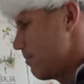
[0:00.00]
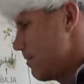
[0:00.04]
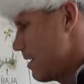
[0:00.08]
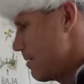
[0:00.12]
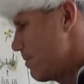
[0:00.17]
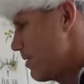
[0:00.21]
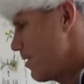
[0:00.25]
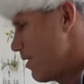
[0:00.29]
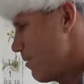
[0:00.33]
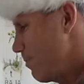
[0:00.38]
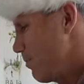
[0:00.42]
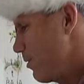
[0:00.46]

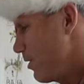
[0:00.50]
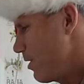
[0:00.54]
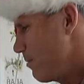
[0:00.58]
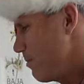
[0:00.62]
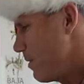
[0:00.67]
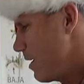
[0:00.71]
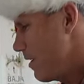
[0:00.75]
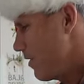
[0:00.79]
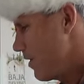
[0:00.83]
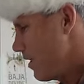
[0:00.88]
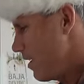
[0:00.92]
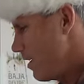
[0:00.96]
Maybe I'll put
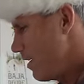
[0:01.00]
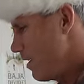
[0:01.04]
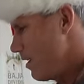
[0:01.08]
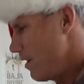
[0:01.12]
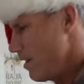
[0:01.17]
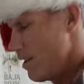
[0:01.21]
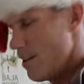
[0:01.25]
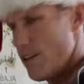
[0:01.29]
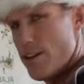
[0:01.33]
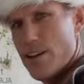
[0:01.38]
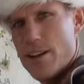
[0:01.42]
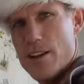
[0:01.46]
them on the
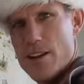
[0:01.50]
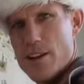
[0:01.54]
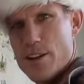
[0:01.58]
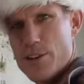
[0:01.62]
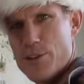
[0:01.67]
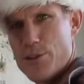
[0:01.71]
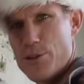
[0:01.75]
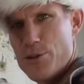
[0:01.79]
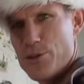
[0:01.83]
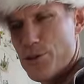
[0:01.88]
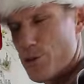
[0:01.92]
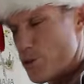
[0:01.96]

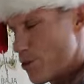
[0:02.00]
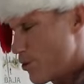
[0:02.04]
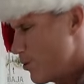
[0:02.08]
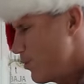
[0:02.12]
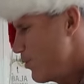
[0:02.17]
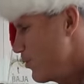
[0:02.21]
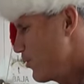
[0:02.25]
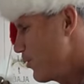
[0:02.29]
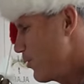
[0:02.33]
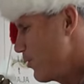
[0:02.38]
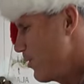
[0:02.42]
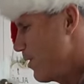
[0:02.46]
Duzer
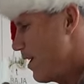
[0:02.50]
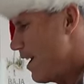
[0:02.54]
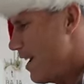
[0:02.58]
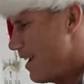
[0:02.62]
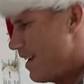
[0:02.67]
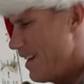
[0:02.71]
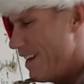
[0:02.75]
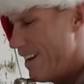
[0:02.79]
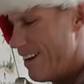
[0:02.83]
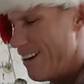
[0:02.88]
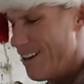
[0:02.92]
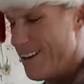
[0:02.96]
Cruiser
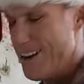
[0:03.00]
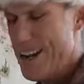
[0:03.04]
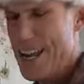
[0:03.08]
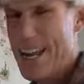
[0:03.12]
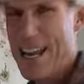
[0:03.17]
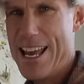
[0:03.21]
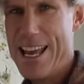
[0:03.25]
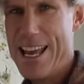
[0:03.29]
right here.